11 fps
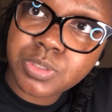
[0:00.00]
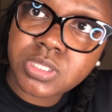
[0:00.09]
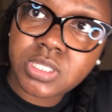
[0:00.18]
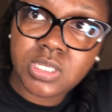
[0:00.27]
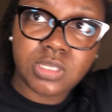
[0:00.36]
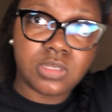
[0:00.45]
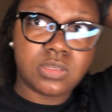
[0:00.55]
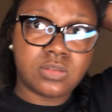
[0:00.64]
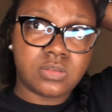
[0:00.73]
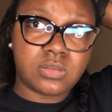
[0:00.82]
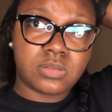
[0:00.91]
thin
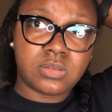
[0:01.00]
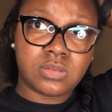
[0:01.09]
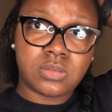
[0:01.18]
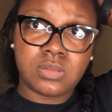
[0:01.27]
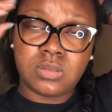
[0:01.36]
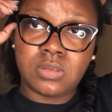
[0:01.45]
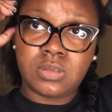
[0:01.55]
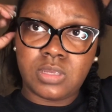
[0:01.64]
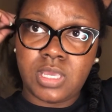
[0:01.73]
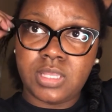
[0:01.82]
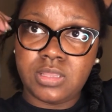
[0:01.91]

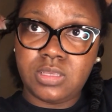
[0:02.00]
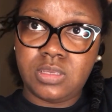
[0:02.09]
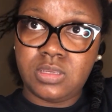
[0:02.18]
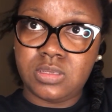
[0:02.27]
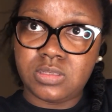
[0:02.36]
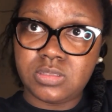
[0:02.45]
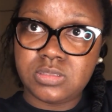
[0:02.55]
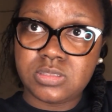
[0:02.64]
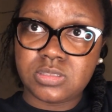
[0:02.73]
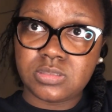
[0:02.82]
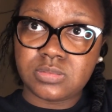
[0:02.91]
at the ends.